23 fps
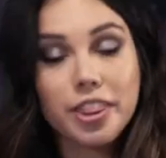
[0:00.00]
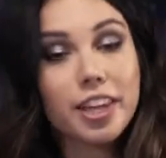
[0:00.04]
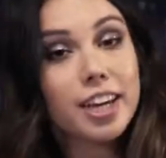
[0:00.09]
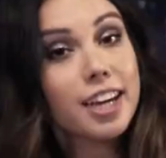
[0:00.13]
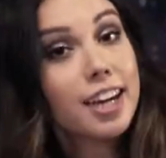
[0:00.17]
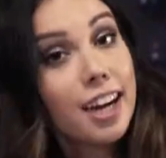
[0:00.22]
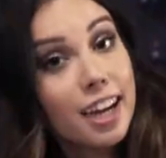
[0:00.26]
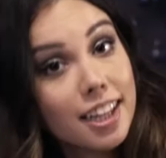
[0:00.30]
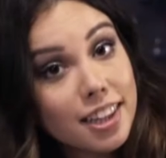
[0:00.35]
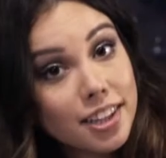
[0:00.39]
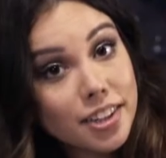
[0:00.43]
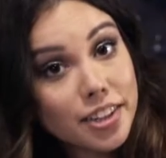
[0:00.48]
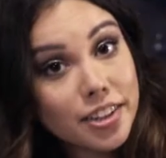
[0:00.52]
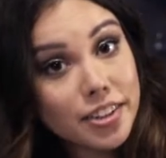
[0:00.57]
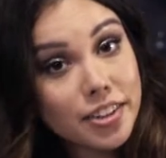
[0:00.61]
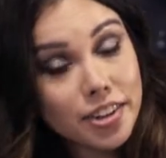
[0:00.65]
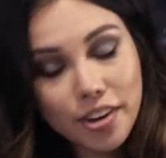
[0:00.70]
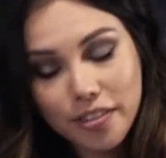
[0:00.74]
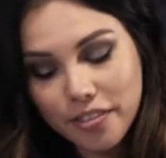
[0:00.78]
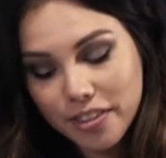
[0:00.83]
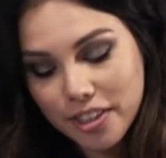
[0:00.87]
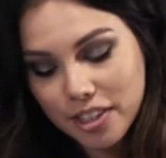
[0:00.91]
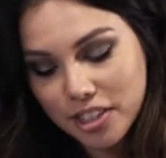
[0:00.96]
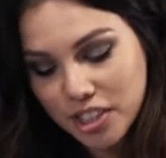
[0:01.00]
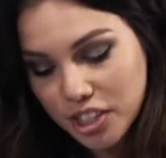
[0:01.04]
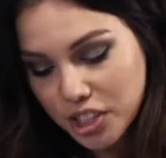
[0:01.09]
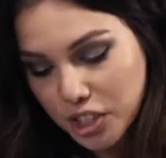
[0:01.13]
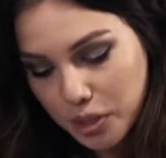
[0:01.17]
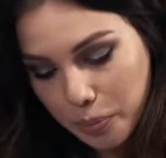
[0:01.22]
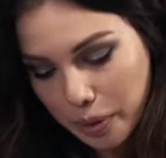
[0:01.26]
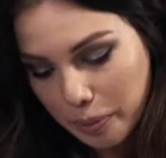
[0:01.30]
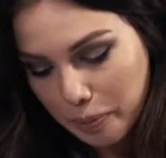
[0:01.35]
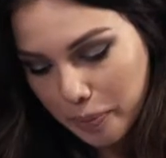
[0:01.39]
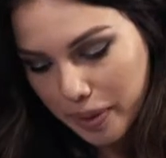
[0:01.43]
the color of the
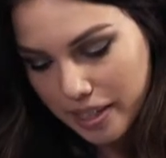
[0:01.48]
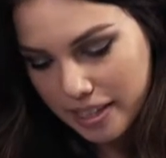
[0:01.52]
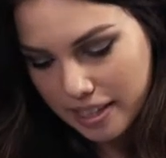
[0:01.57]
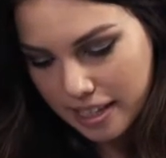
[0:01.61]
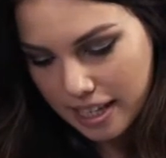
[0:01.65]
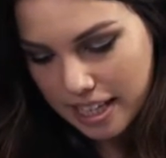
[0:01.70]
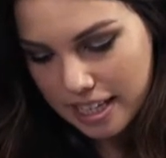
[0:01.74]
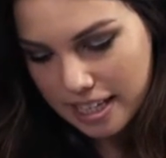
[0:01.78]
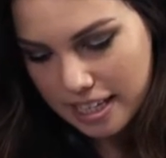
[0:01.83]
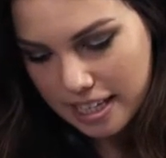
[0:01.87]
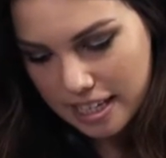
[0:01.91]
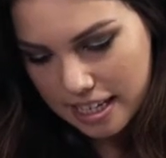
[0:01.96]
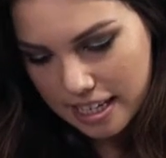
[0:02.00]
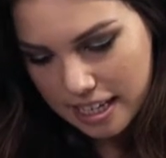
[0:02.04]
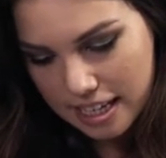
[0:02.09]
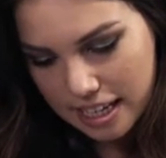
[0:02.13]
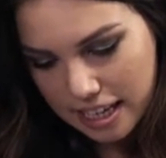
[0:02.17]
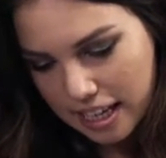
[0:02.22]
gingerbread biscuits,